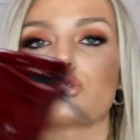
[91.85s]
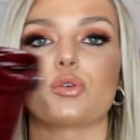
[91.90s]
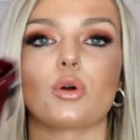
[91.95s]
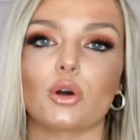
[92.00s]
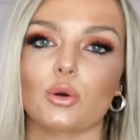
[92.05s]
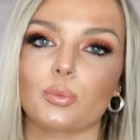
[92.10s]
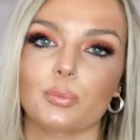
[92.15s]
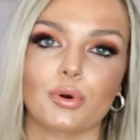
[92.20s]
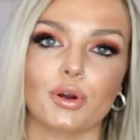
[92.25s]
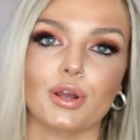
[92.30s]

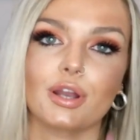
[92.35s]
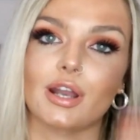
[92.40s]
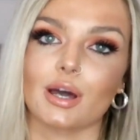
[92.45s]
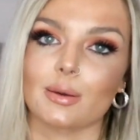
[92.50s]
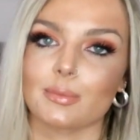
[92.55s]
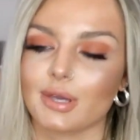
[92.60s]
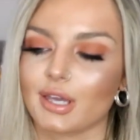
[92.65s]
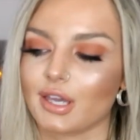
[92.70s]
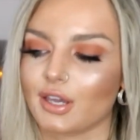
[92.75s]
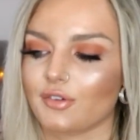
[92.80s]
croc print,
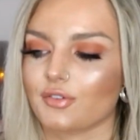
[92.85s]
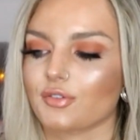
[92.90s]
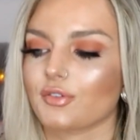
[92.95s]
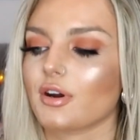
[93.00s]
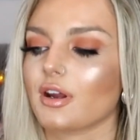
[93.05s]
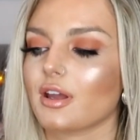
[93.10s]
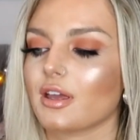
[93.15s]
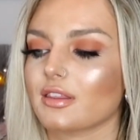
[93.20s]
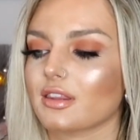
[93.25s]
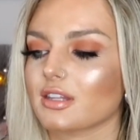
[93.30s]
I'm here
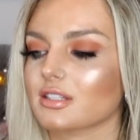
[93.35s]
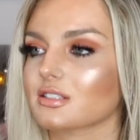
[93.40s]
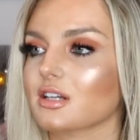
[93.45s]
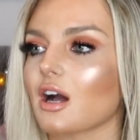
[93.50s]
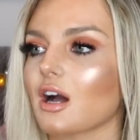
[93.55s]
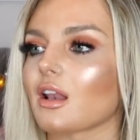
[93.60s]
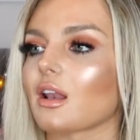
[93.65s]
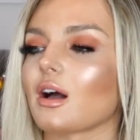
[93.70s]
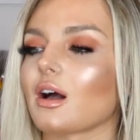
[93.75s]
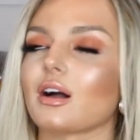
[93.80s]
for it, this
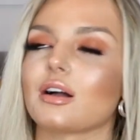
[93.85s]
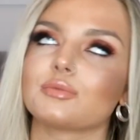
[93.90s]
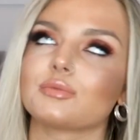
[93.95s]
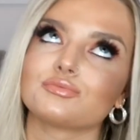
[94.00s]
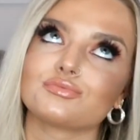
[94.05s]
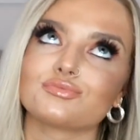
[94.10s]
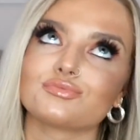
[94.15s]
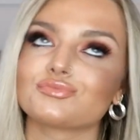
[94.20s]
colour,